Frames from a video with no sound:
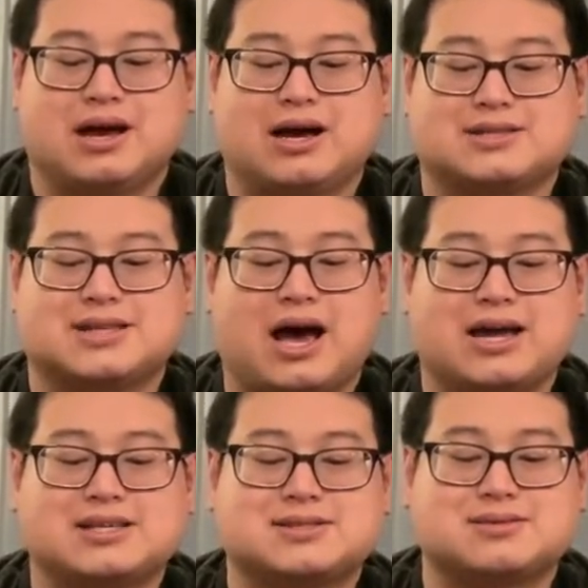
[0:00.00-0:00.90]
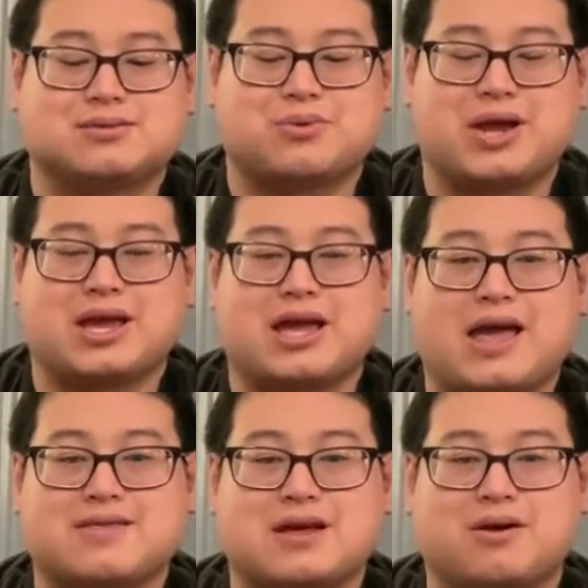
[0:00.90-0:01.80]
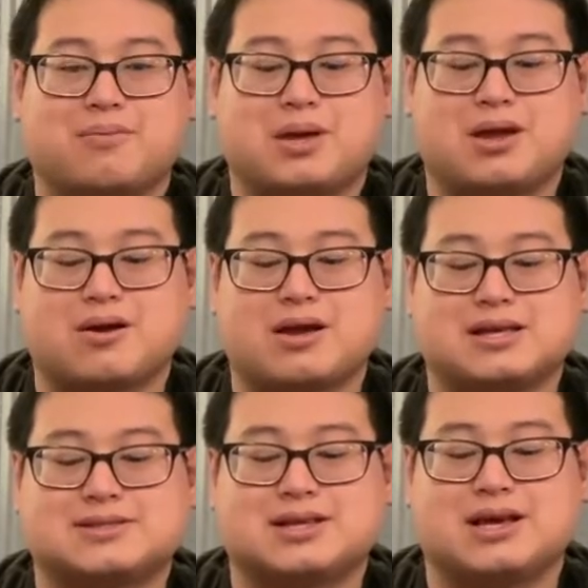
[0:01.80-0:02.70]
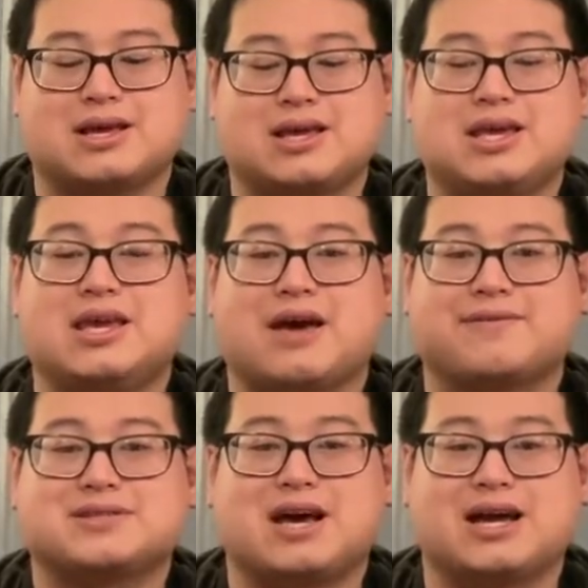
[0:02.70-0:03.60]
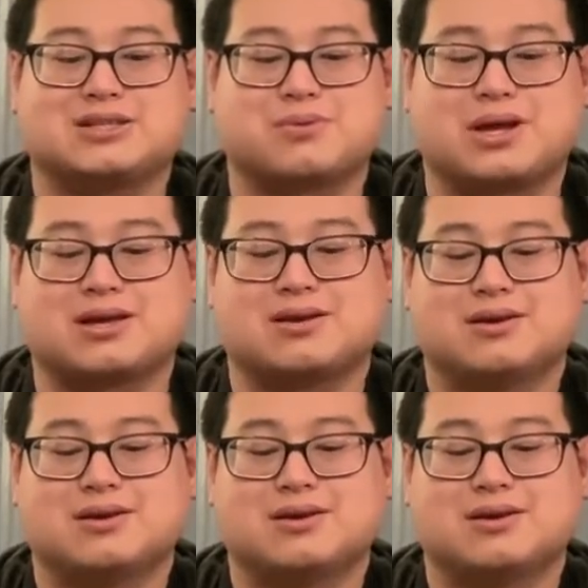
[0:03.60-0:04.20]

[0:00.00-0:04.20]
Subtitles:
size ring, and then up here is a EF size ring.